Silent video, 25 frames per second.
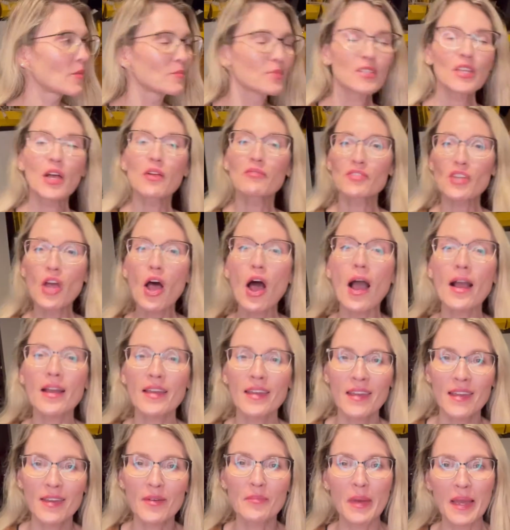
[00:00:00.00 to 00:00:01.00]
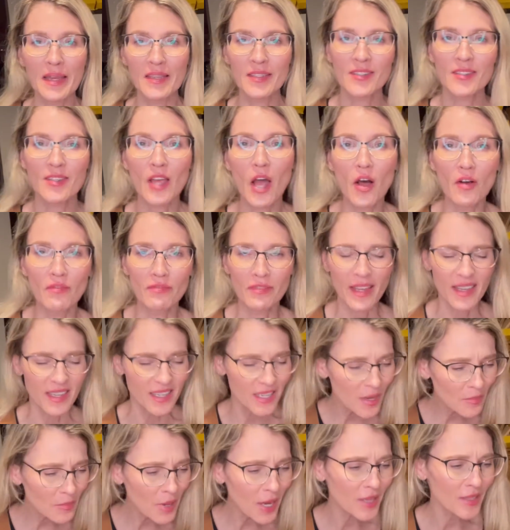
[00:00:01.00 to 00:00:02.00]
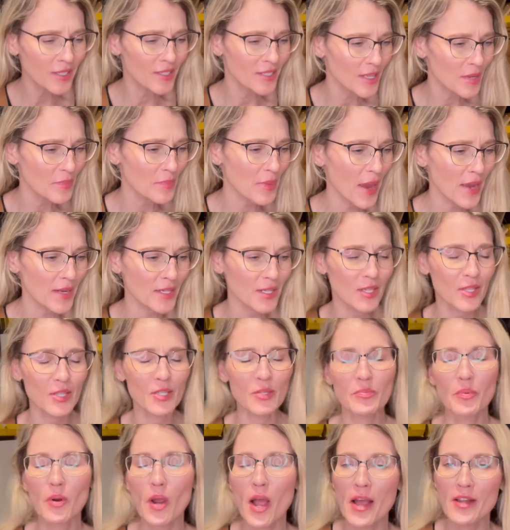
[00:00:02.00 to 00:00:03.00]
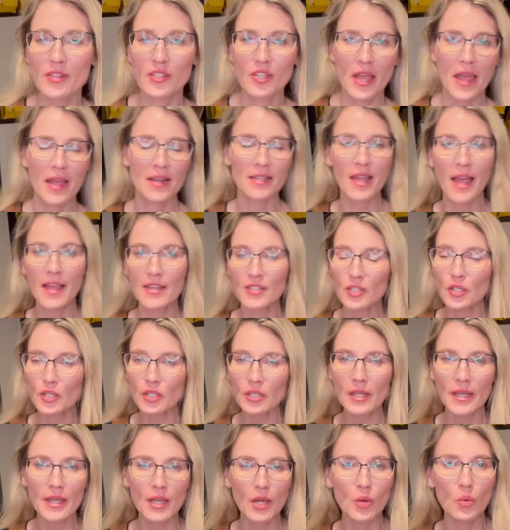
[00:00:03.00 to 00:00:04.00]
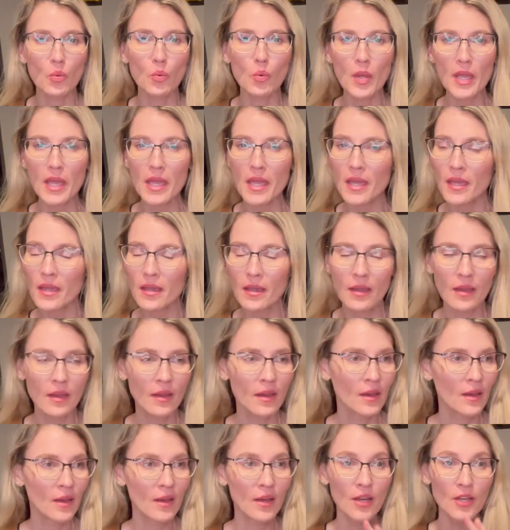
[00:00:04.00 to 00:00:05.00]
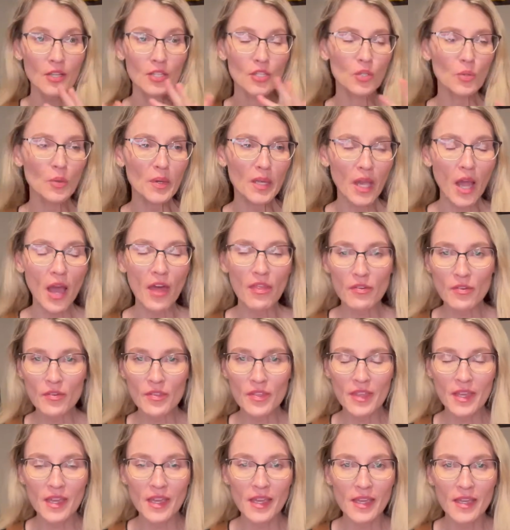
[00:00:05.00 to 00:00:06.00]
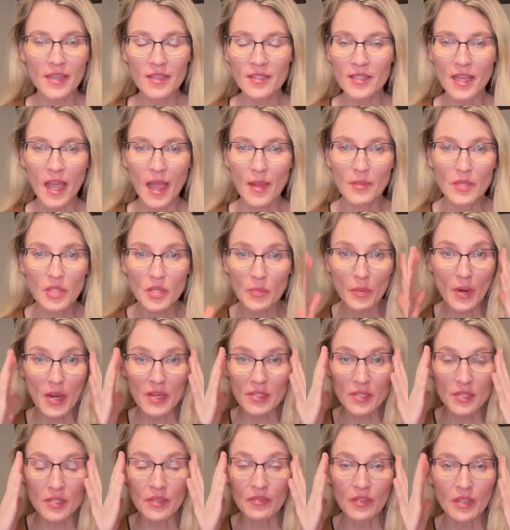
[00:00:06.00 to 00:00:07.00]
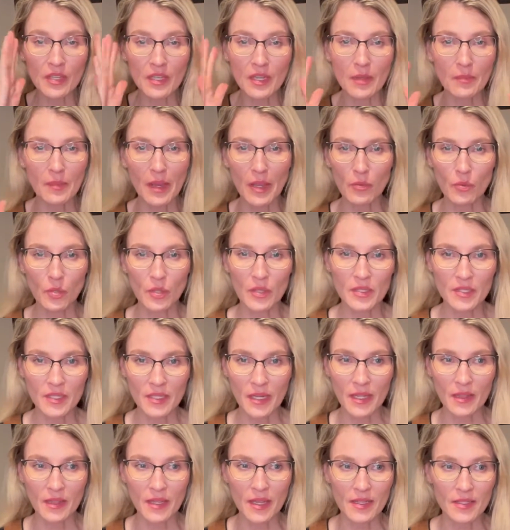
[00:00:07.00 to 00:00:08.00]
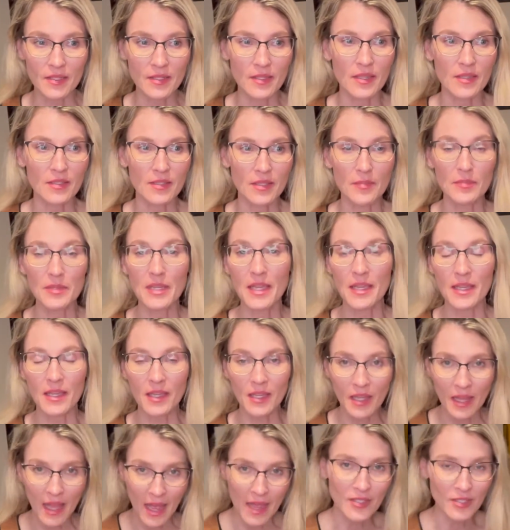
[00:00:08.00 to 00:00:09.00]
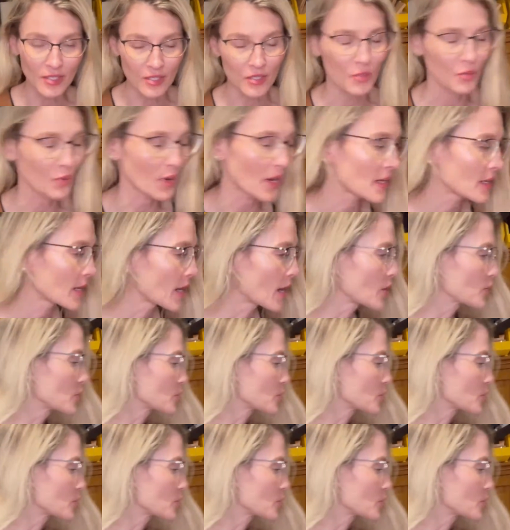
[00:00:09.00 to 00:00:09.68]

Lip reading: self-talking myself, like, come on, let's get back to this project. I took like a week doing other things. I'm in the process of getting my real estate license. I'm taking classes right now.